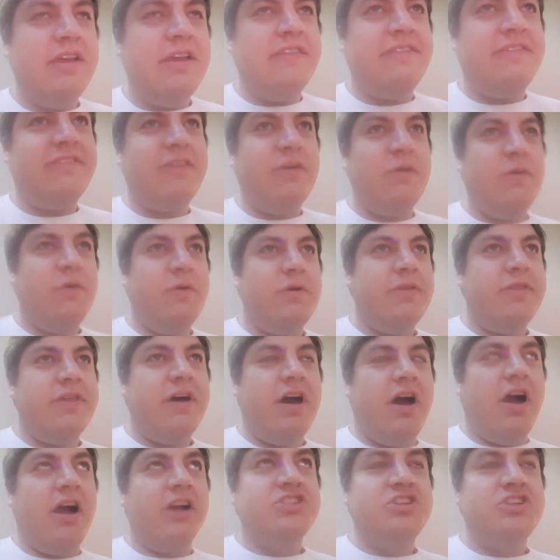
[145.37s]
so
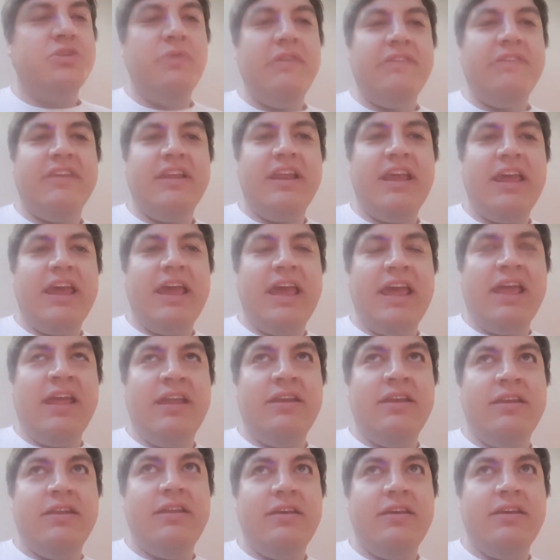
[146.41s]
the auction was gonna
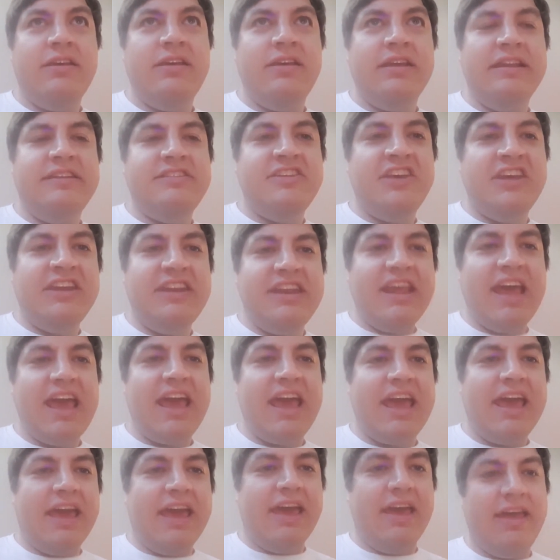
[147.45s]
end
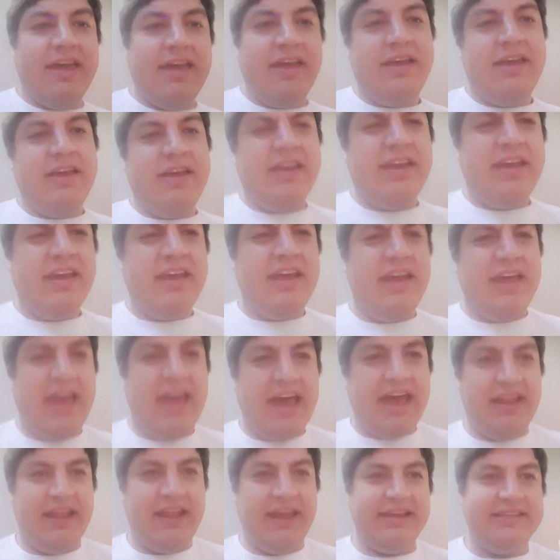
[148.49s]
today
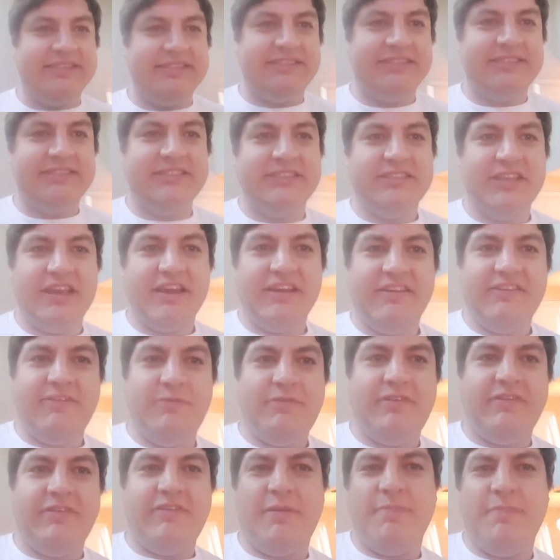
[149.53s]
at like 6
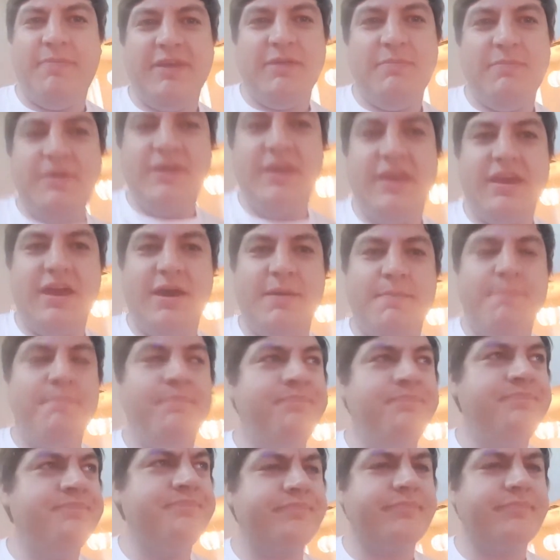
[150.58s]
something p.m.